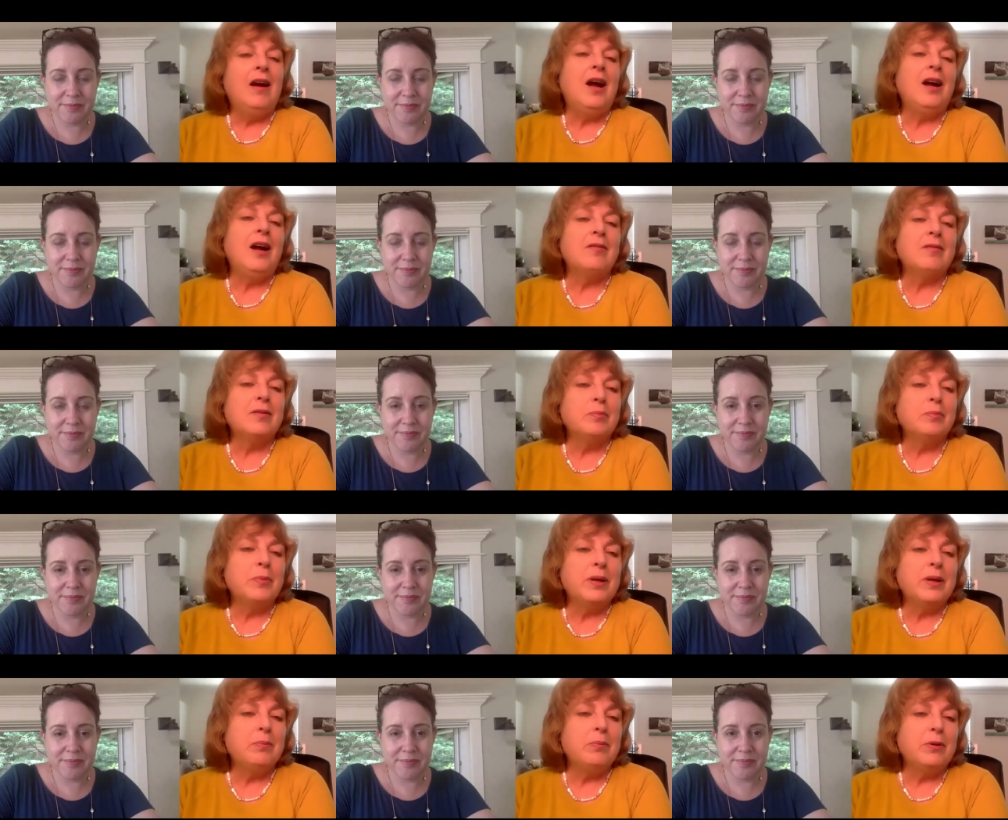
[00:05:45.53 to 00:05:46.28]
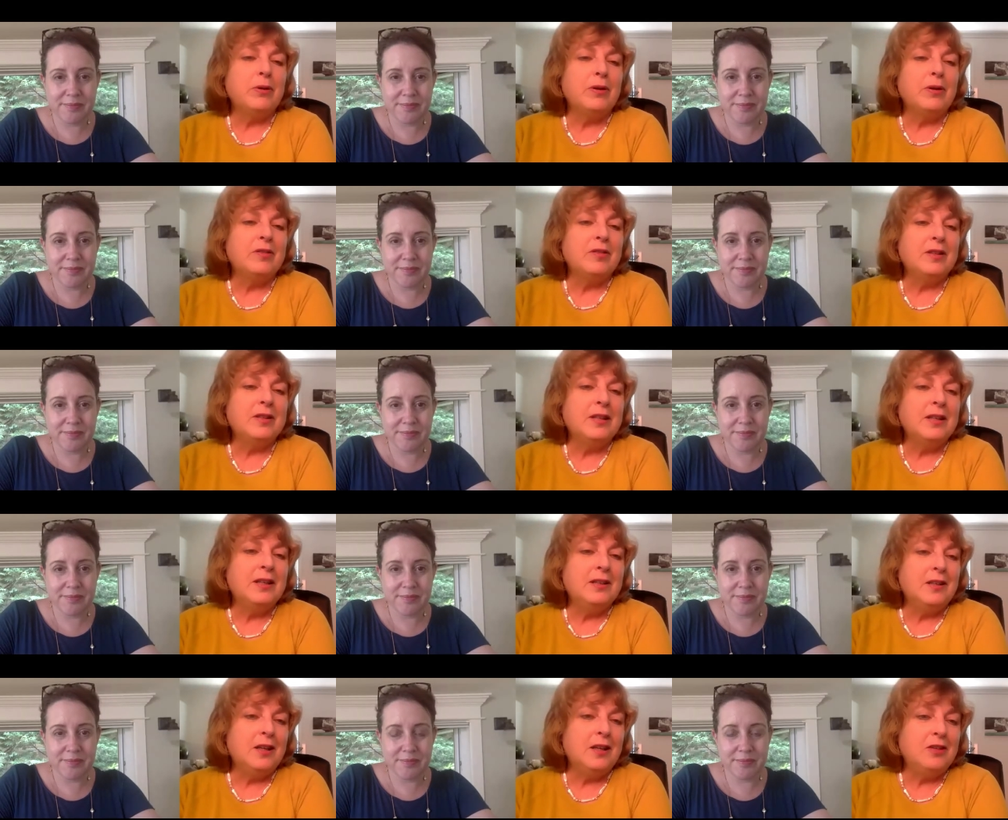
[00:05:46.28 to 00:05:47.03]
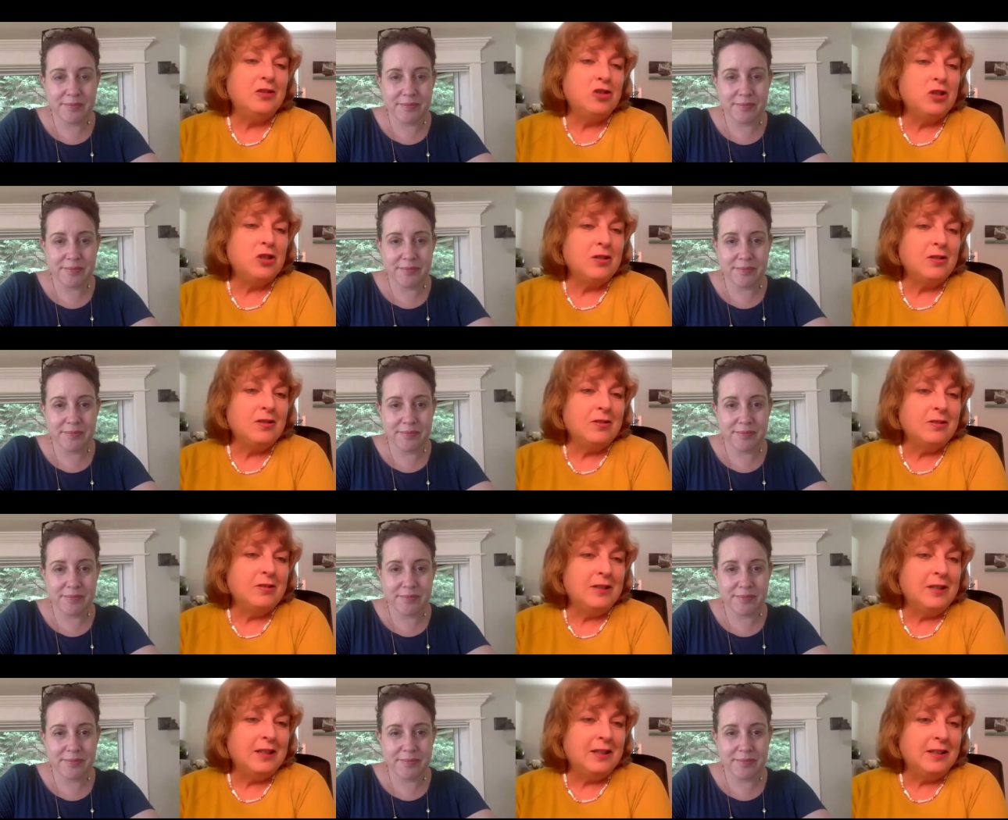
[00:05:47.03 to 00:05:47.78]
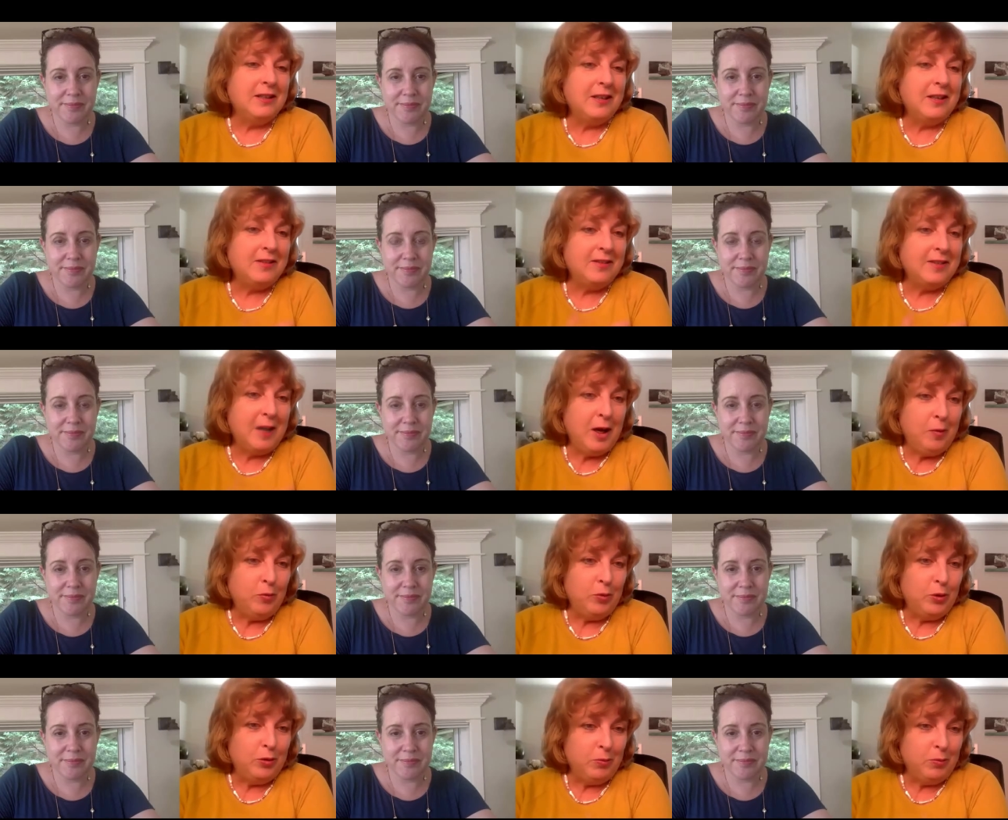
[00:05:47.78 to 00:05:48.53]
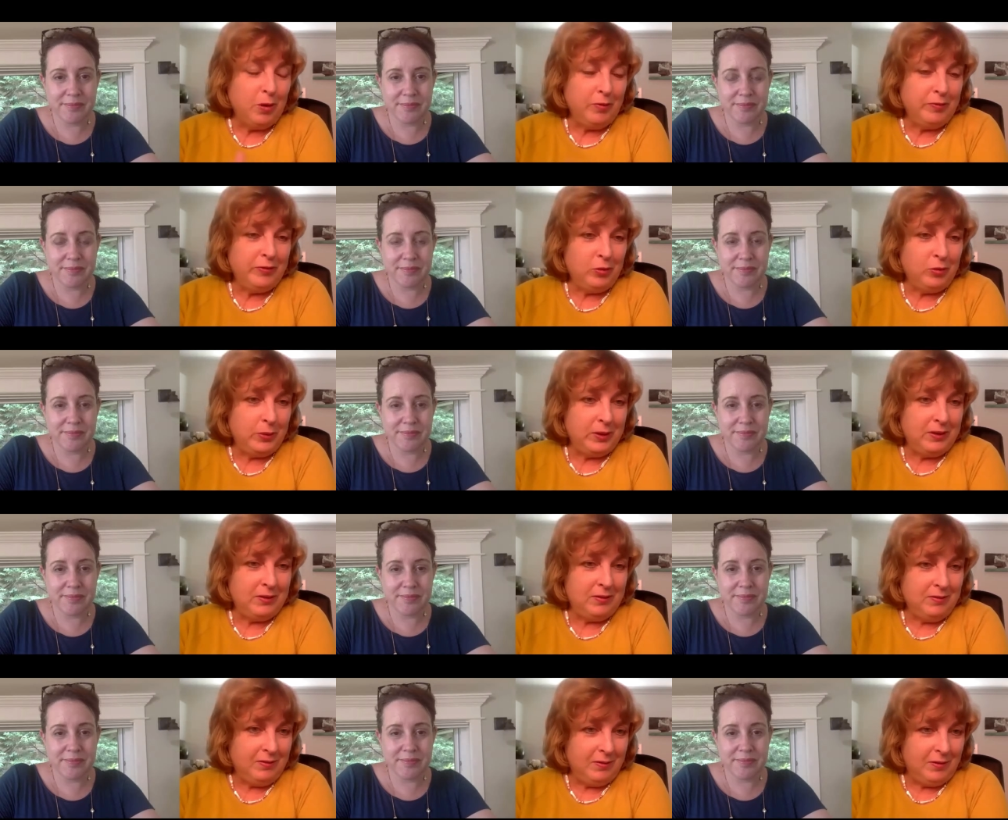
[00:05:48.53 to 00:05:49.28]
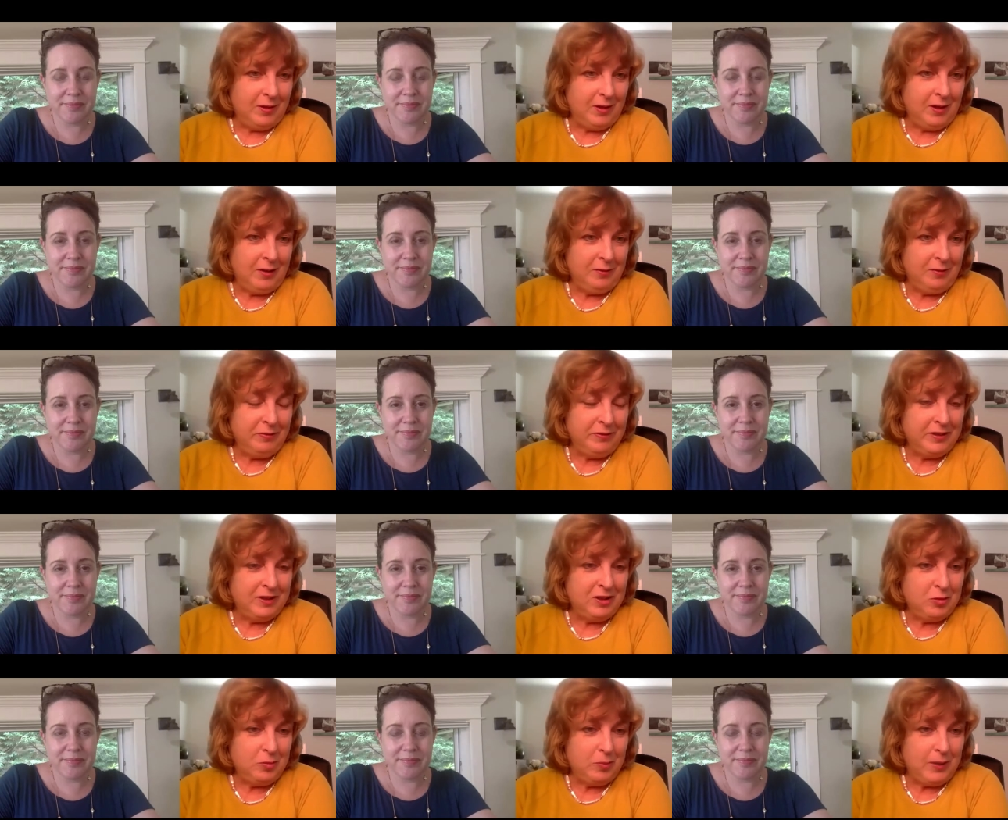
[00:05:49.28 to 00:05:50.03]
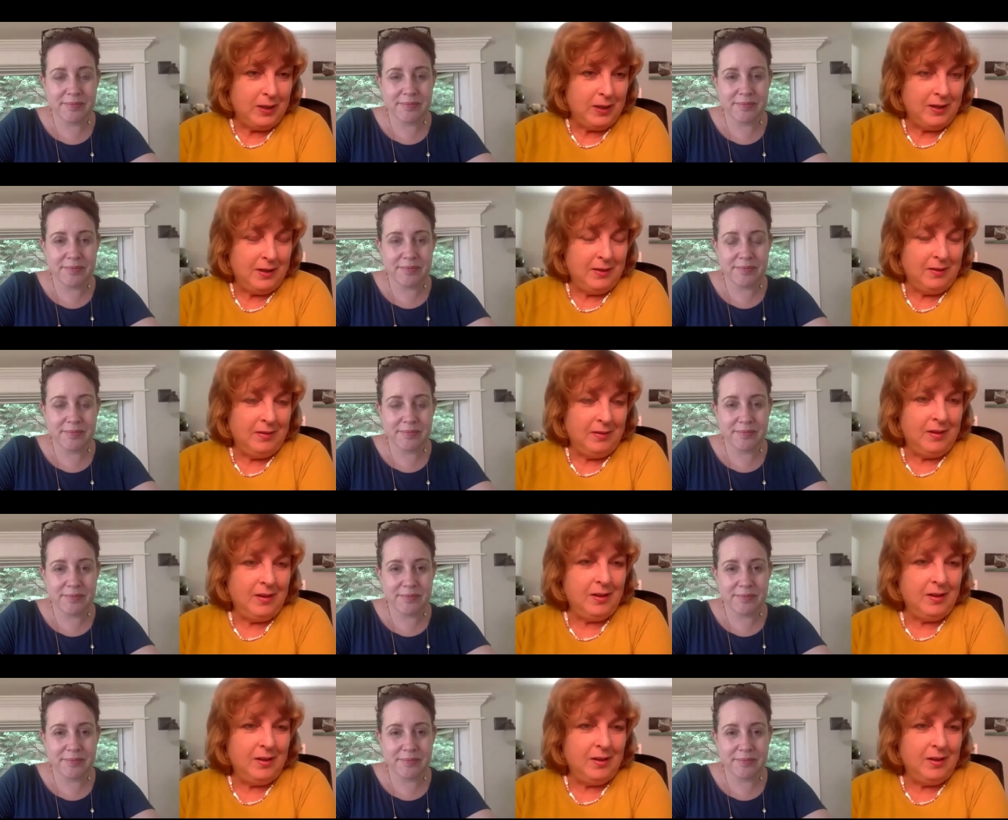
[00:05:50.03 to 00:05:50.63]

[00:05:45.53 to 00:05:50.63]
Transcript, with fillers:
Speaker 1: I remember as a teenager sitting in the exam room after I'd finished my